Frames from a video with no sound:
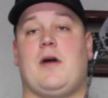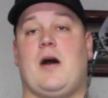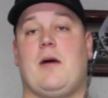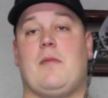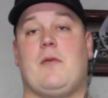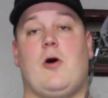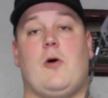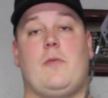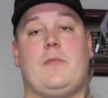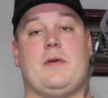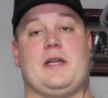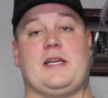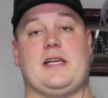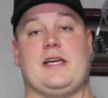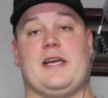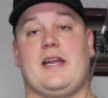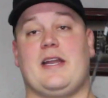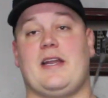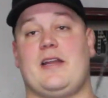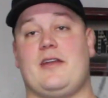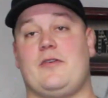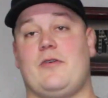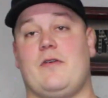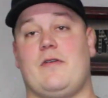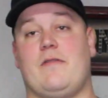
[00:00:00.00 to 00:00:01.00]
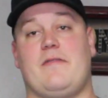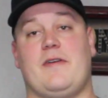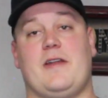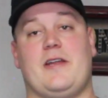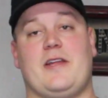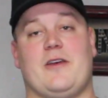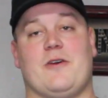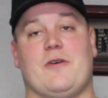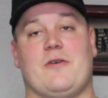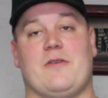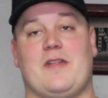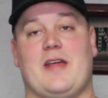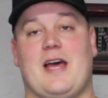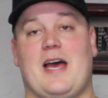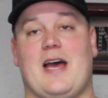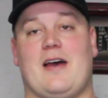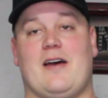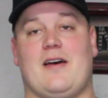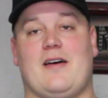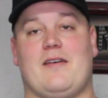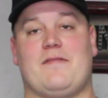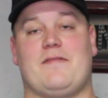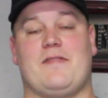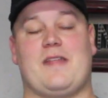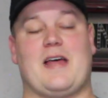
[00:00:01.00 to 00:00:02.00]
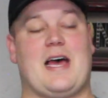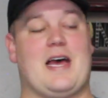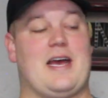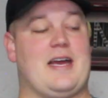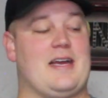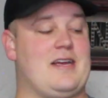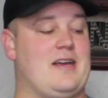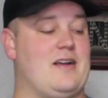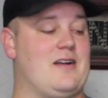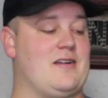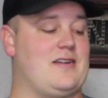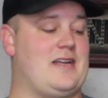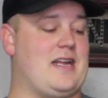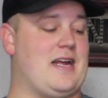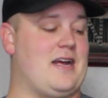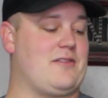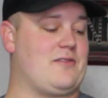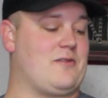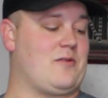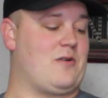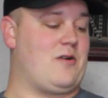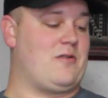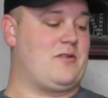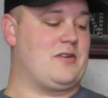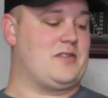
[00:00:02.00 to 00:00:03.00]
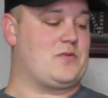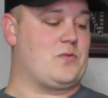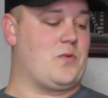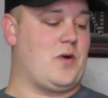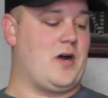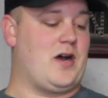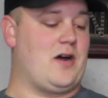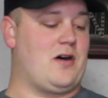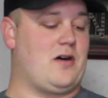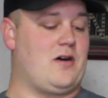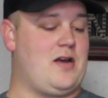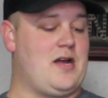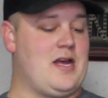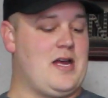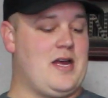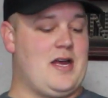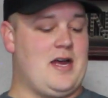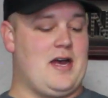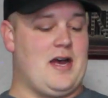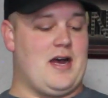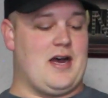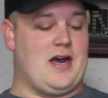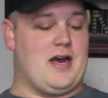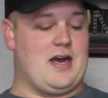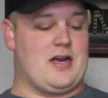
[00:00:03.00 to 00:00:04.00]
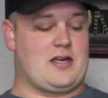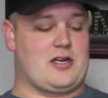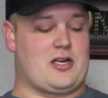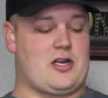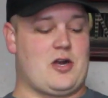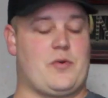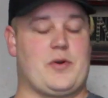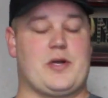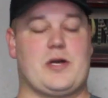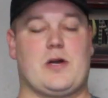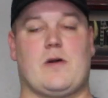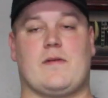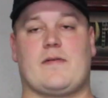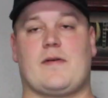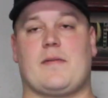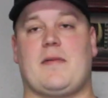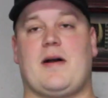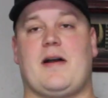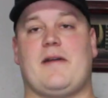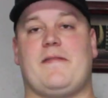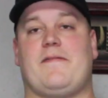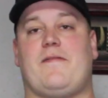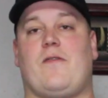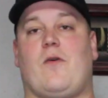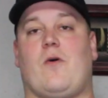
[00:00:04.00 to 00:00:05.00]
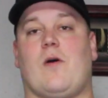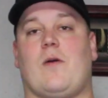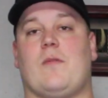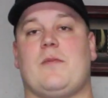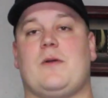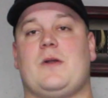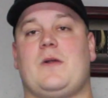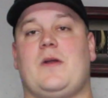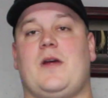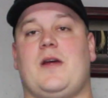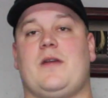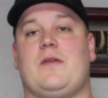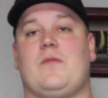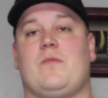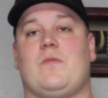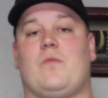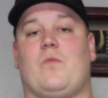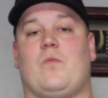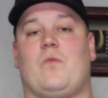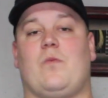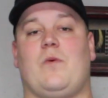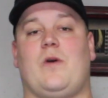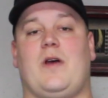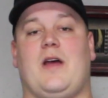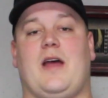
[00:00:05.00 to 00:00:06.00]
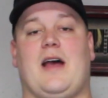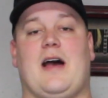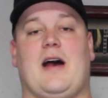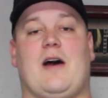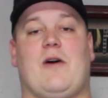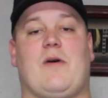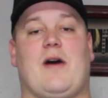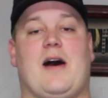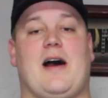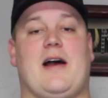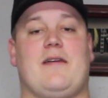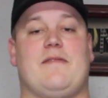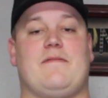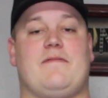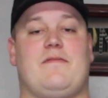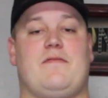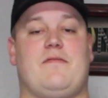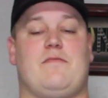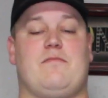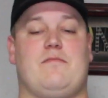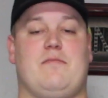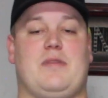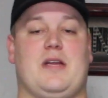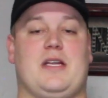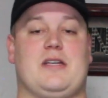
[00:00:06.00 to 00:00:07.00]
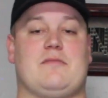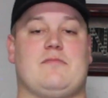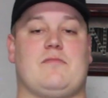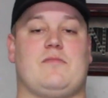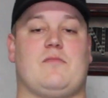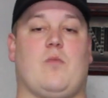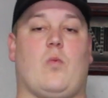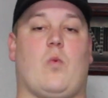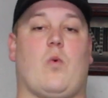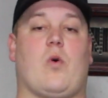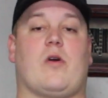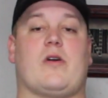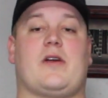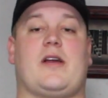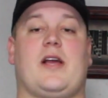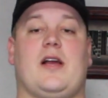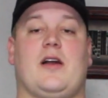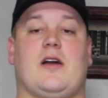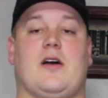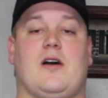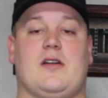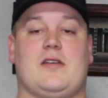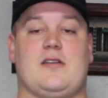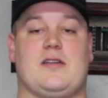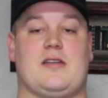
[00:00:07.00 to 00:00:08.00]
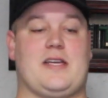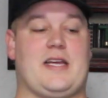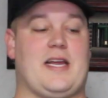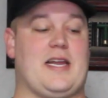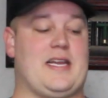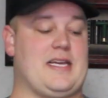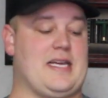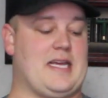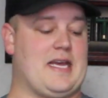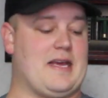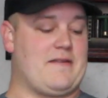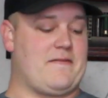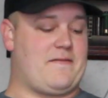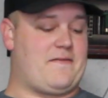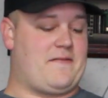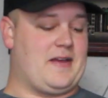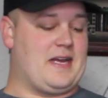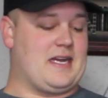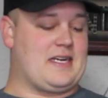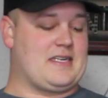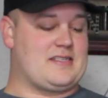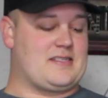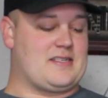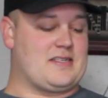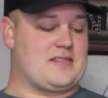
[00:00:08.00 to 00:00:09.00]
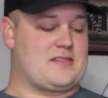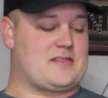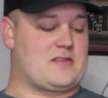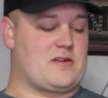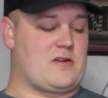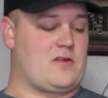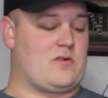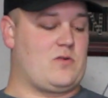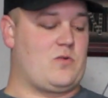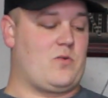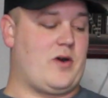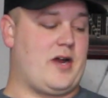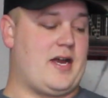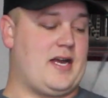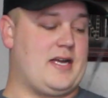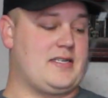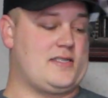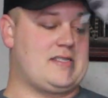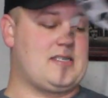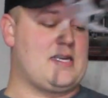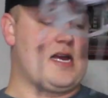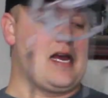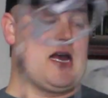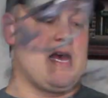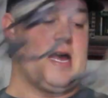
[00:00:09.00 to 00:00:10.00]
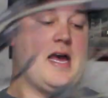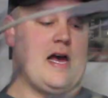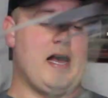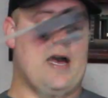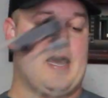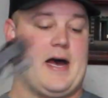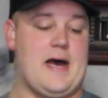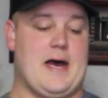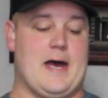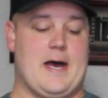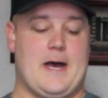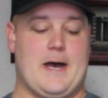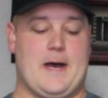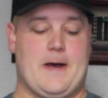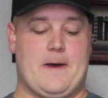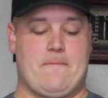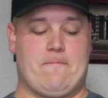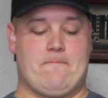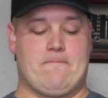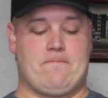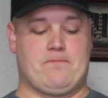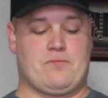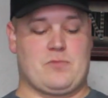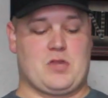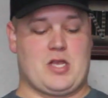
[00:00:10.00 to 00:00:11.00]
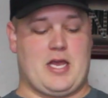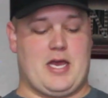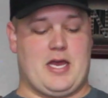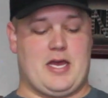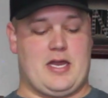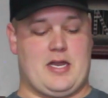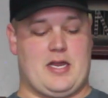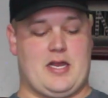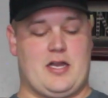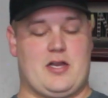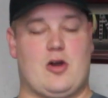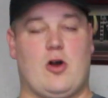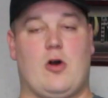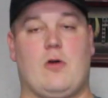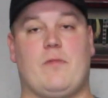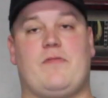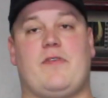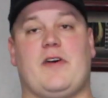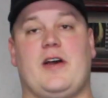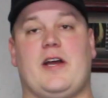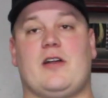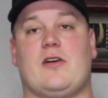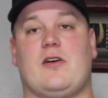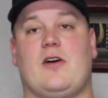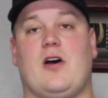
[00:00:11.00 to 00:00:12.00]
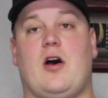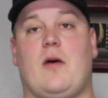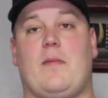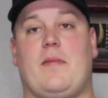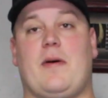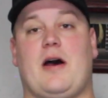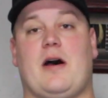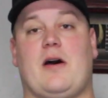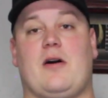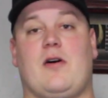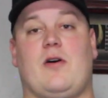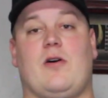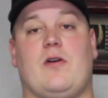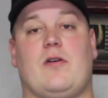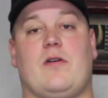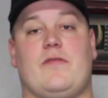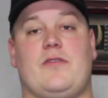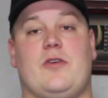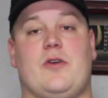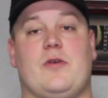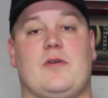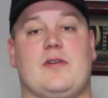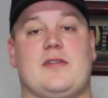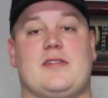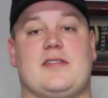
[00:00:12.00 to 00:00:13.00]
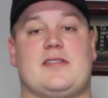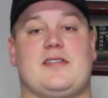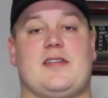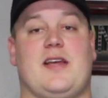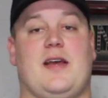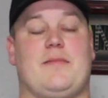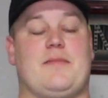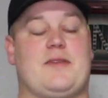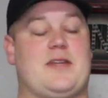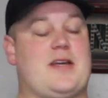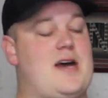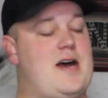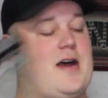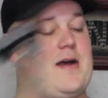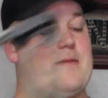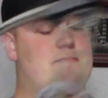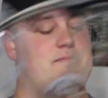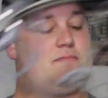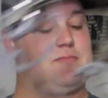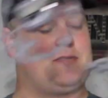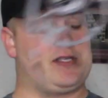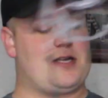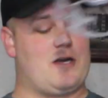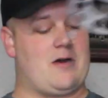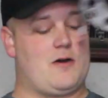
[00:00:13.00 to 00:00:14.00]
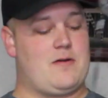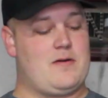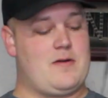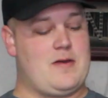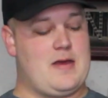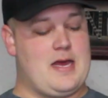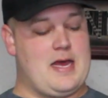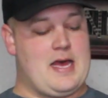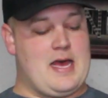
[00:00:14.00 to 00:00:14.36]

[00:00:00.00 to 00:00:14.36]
I'm hoping to get into a video of that here down the road as well, going over my form and how I've been working on getting it fixed in certain ways, and hopefully it'll help out all of you at the same time. So